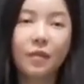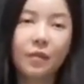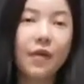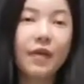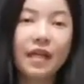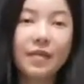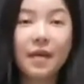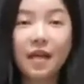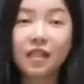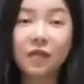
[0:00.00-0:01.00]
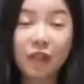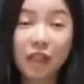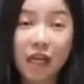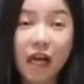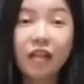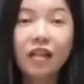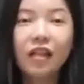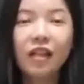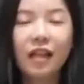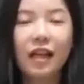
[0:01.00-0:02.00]
wear it in many different styles.
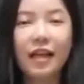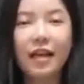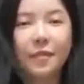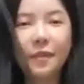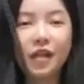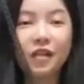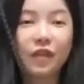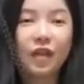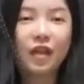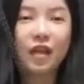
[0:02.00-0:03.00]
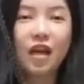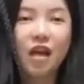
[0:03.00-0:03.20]
Like because of the